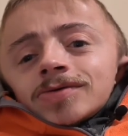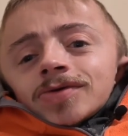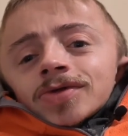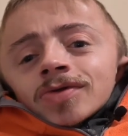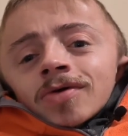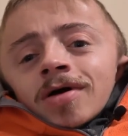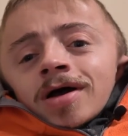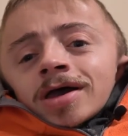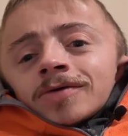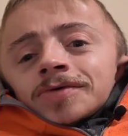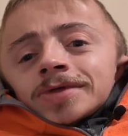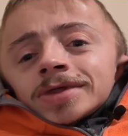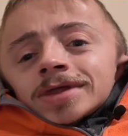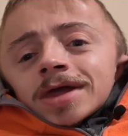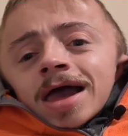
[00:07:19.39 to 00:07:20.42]
So I
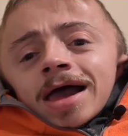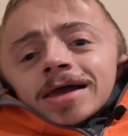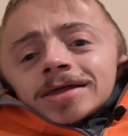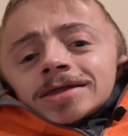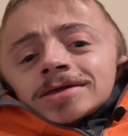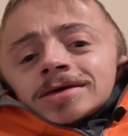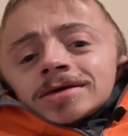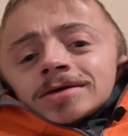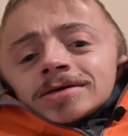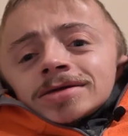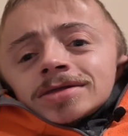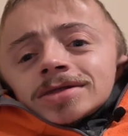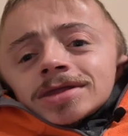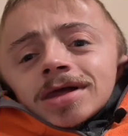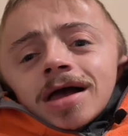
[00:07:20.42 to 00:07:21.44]
was asking
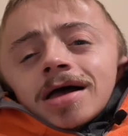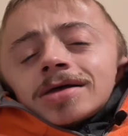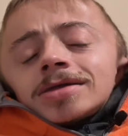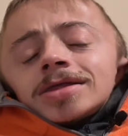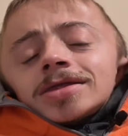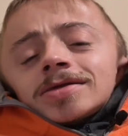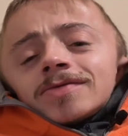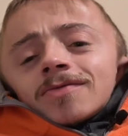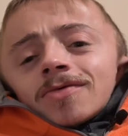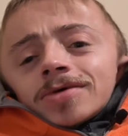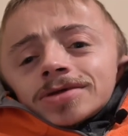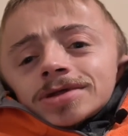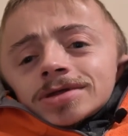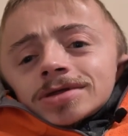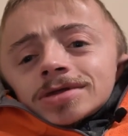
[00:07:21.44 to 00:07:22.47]
tons of
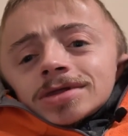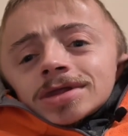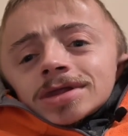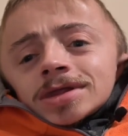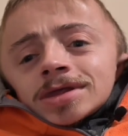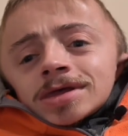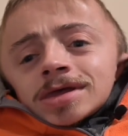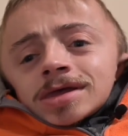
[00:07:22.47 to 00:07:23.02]
questions.